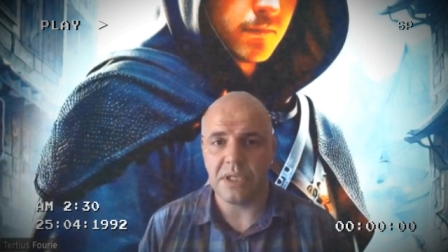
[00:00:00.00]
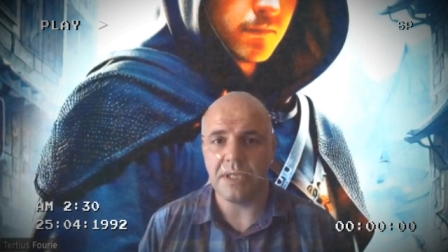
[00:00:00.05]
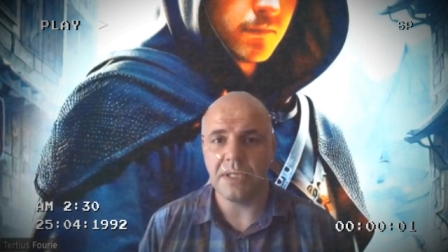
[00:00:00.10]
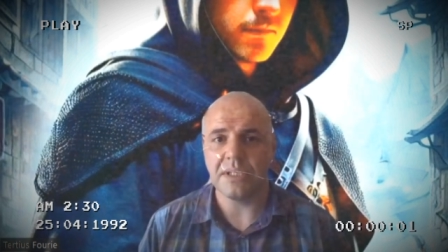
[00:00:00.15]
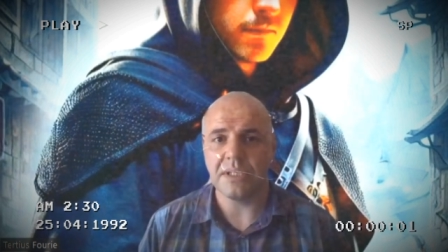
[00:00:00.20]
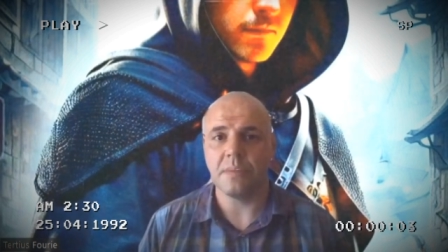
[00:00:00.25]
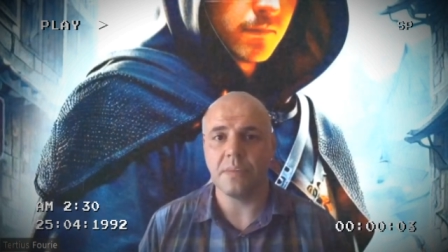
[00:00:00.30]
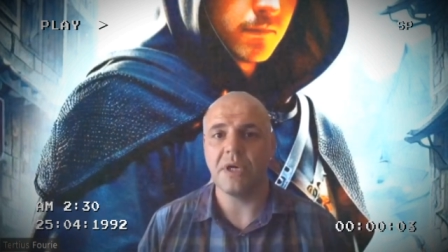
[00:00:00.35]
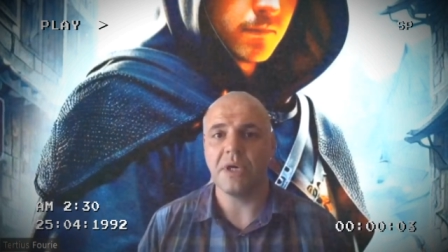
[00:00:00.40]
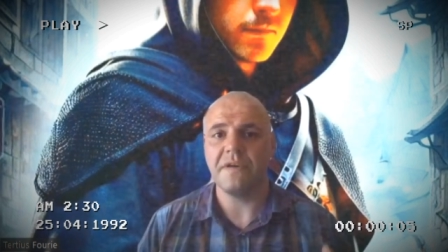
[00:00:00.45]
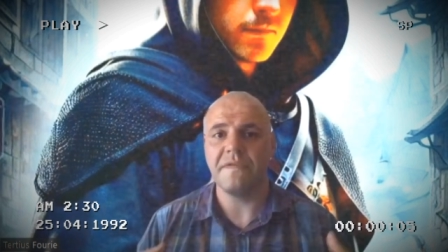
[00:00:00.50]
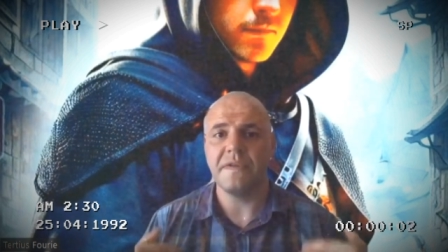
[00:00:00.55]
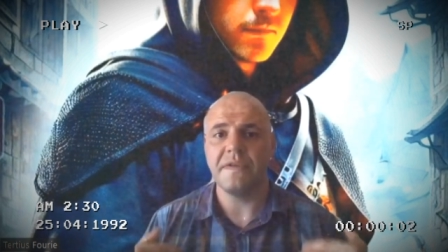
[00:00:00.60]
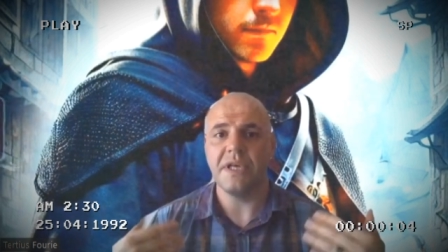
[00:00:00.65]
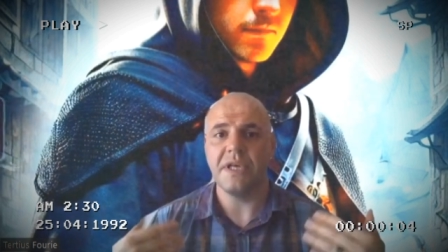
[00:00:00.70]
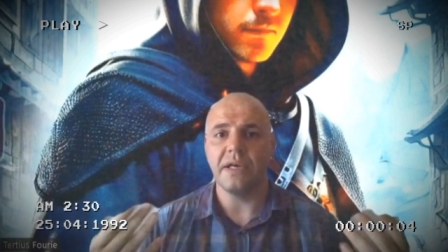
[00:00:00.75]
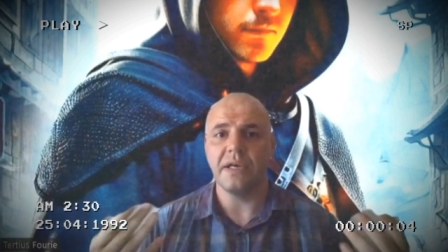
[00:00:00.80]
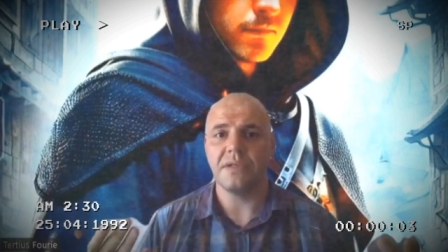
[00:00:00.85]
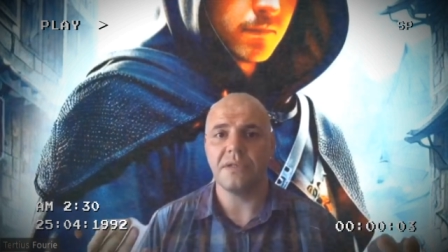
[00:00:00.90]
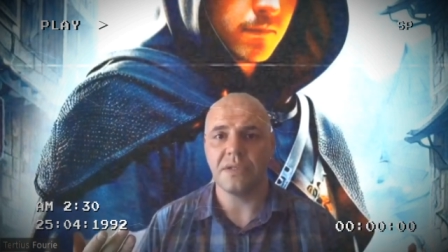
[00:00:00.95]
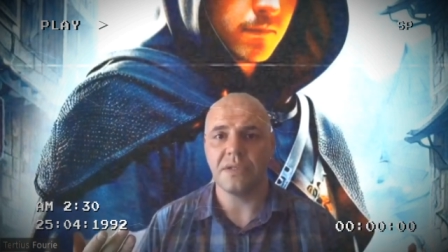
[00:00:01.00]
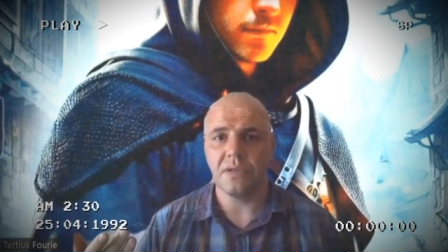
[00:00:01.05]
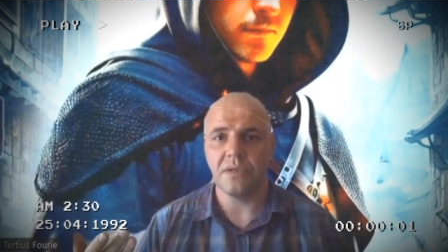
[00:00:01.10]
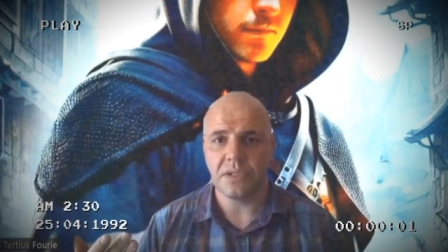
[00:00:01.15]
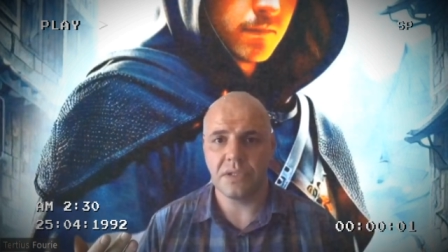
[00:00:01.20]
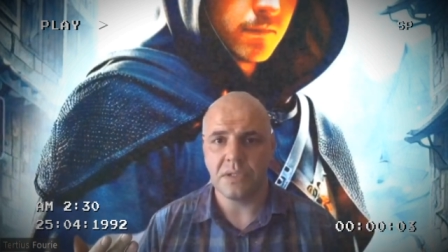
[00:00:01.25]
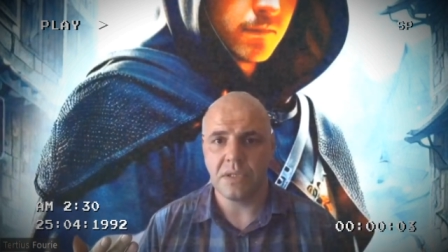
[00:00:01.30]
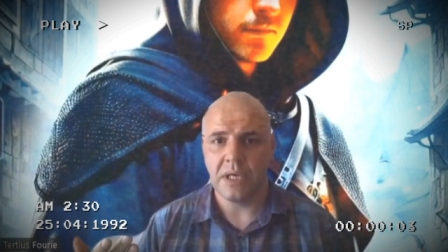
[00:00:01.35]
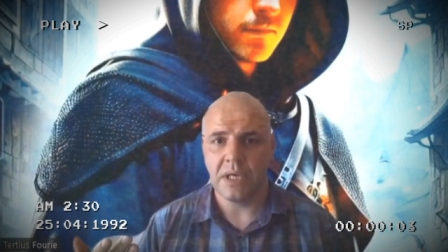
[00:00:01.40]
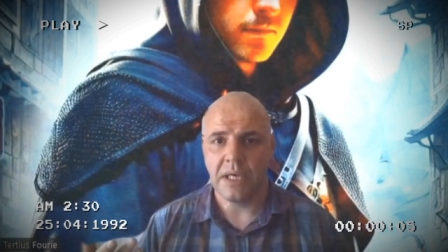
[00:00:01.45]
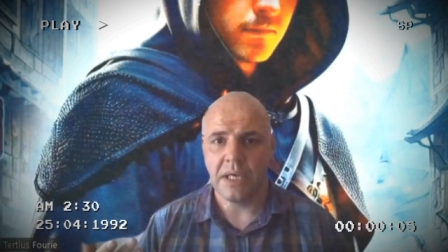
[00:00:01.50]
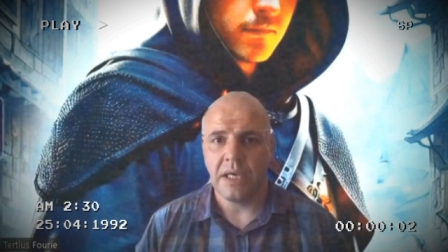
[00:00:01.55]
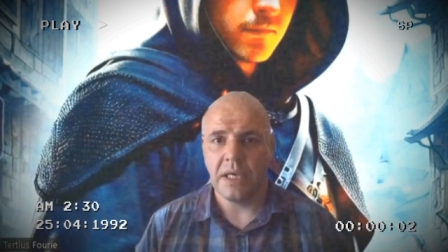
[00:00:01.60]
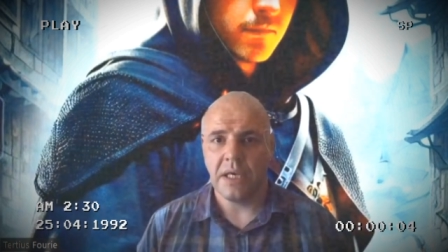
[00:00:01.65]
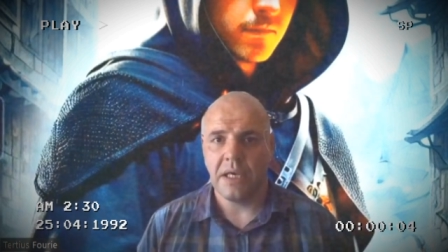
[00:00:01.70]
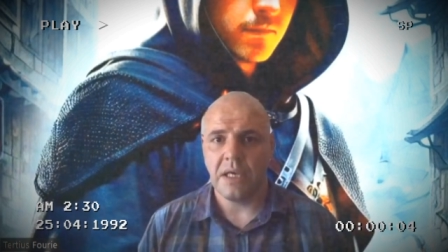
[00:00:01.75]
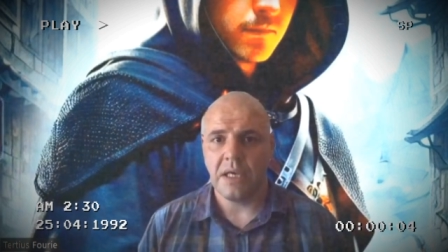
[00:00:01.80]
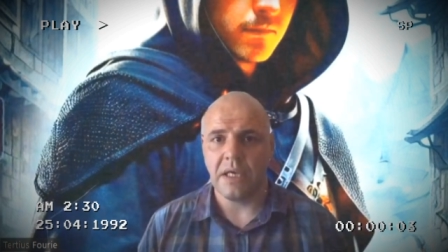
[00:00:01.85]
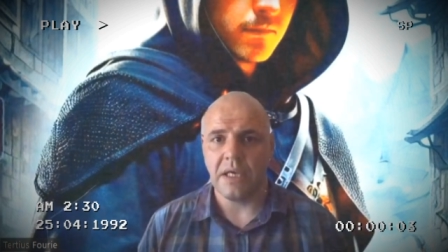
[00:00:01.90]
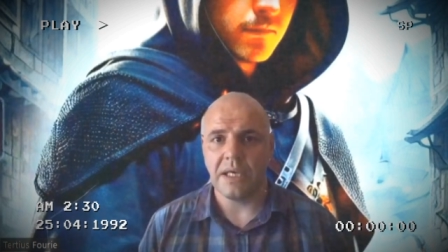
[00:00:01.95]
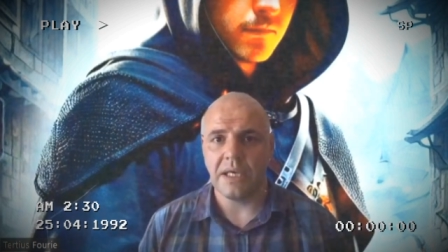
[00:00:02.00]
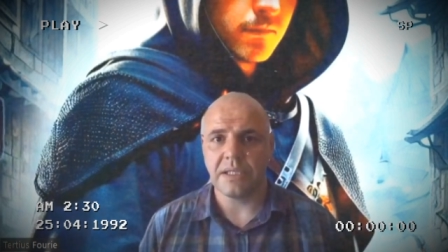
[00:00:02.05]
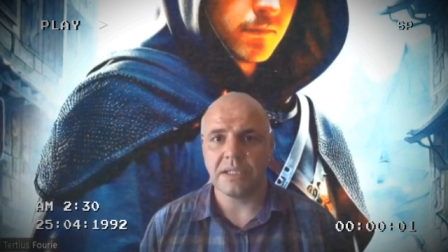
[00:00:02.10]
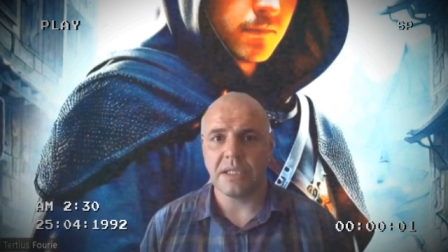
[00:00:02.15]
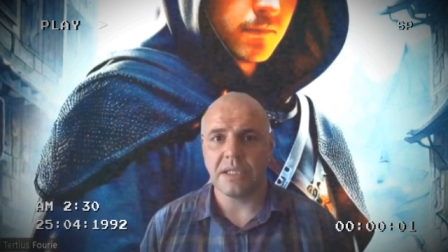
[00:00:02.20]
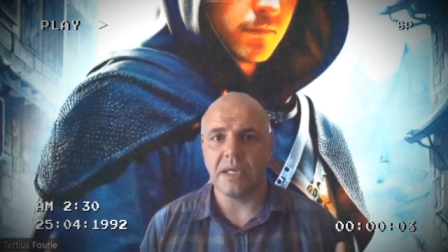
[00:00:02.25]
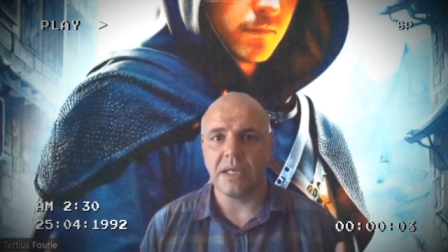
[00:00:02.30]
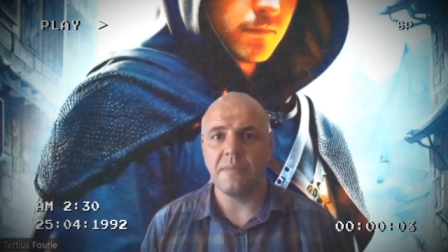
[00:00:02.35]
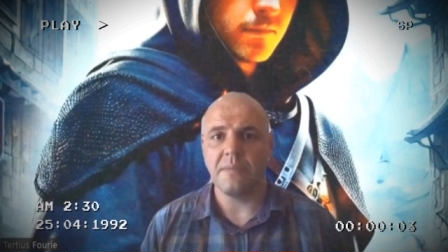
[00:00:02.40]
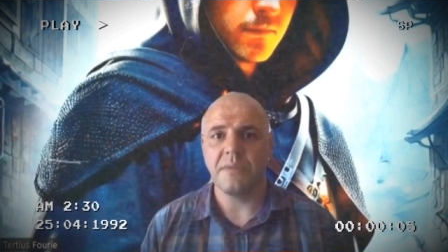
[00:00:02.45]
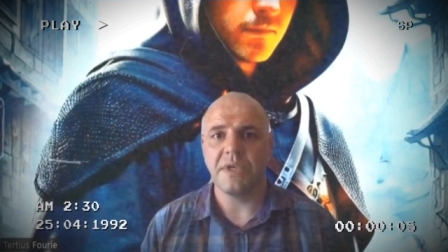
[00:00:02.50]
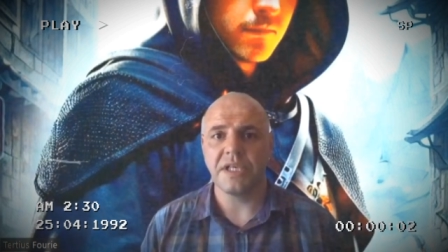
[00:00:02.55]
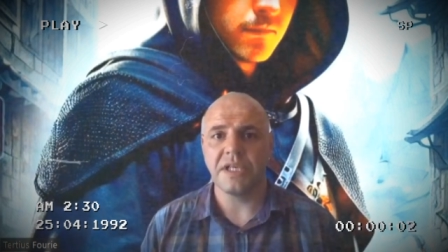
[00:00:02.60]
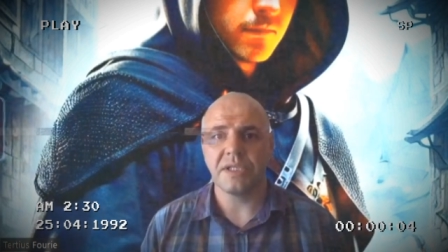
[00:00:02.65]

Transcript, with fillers: He is above the angels. He has a name